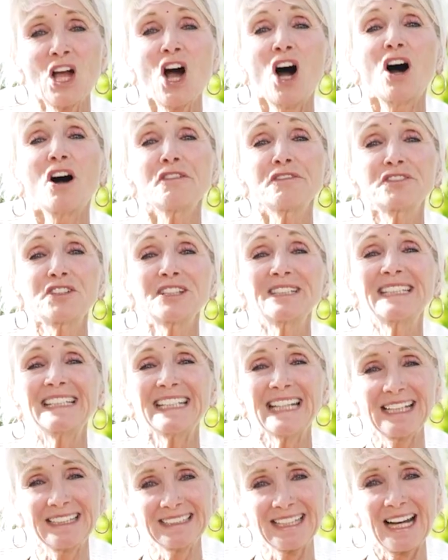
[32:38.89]
of the
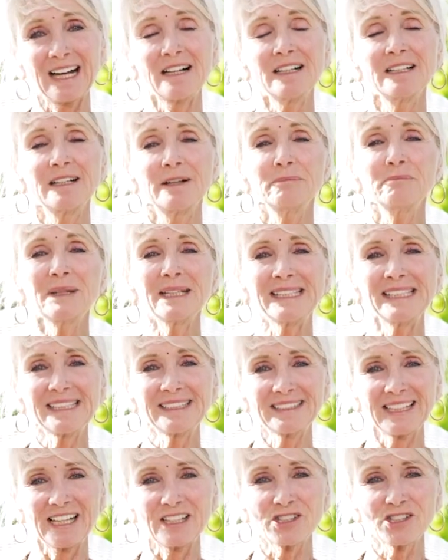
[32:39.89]
Dhyana
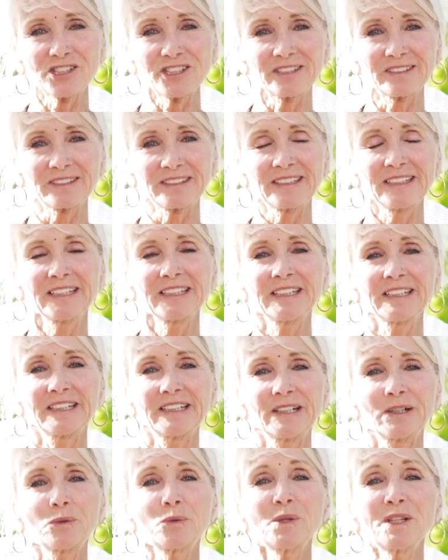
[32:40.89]
meditation,
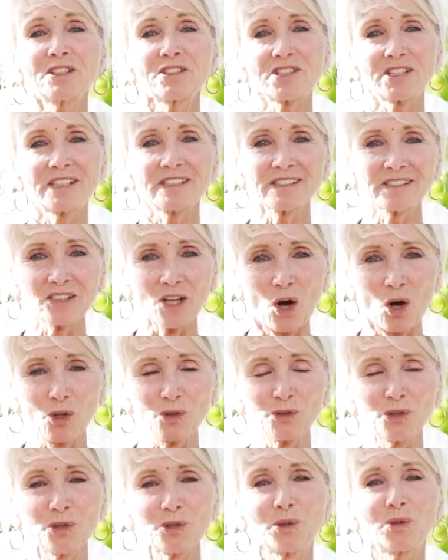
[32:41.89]
which is
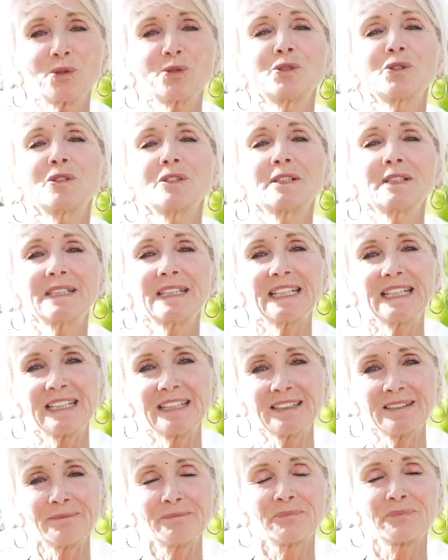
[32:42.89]
on the
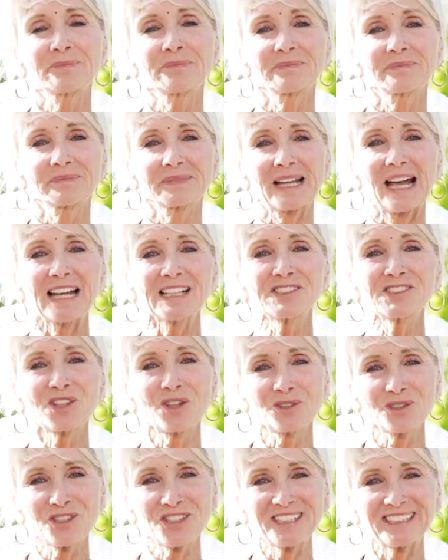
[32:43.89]
Kundalini
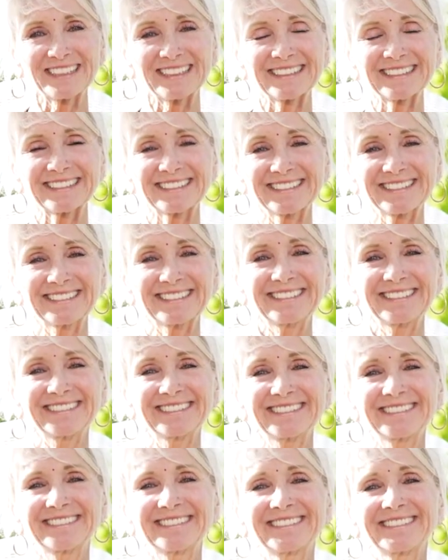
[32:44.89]
Ascension.
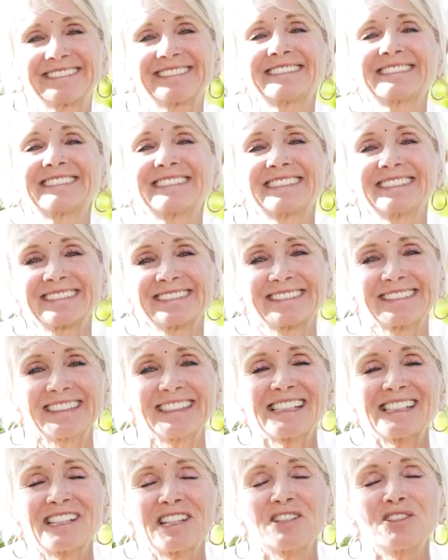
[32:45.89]
I
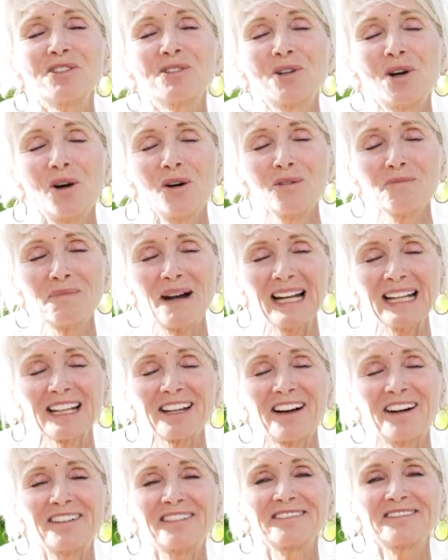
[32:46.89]
send you all my
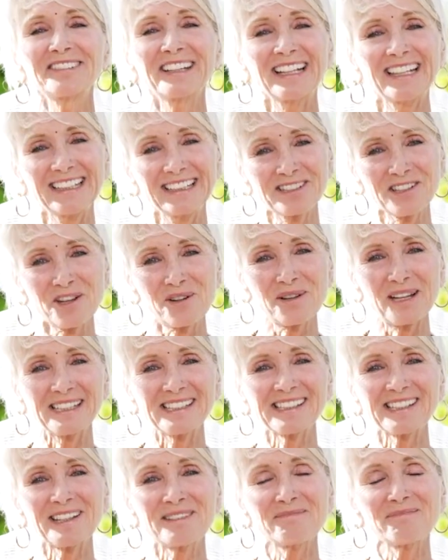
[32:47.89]
love and
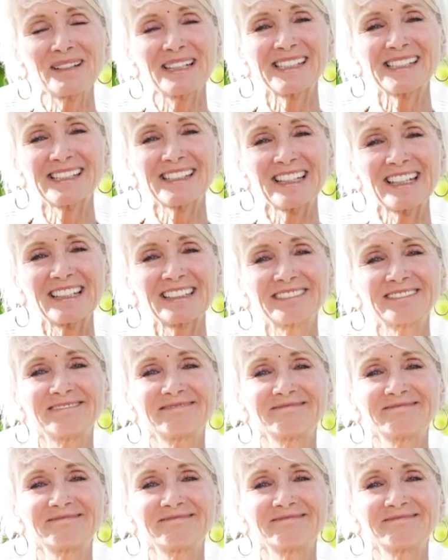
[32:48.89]
grace and blessing.